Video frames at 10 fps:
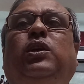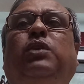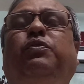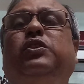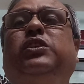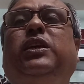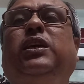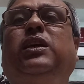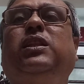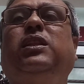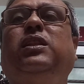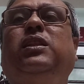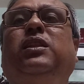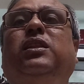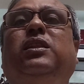If we see
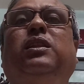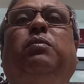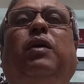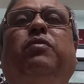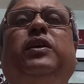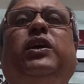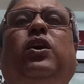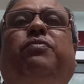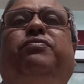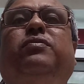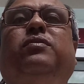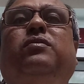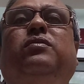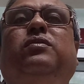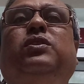the verbatim of
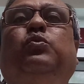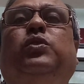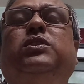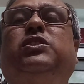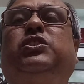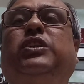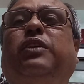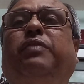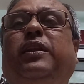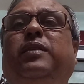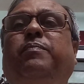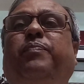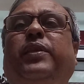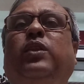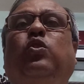the words given
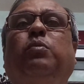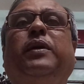in coal